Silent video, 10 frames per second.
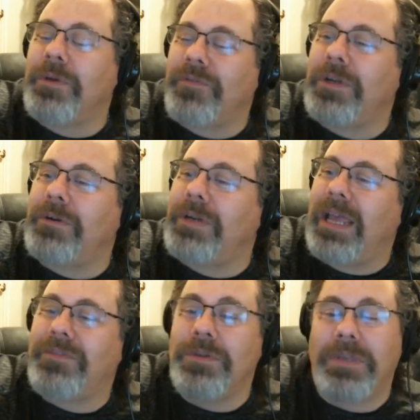If you don't
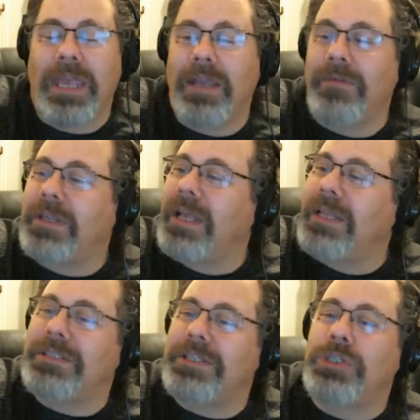have to, carry
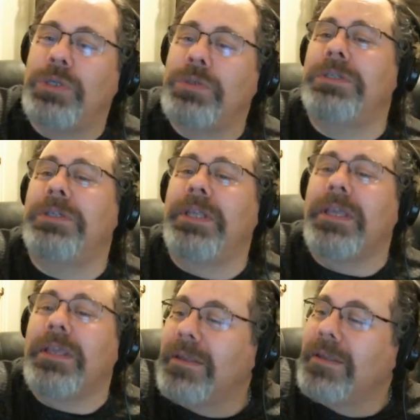
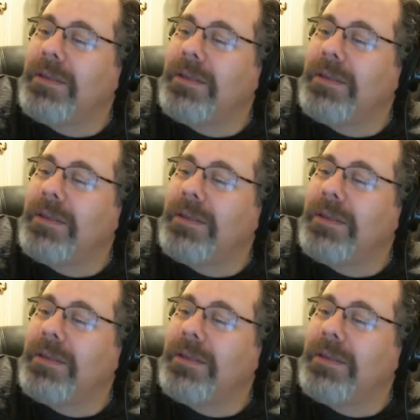constitutionally.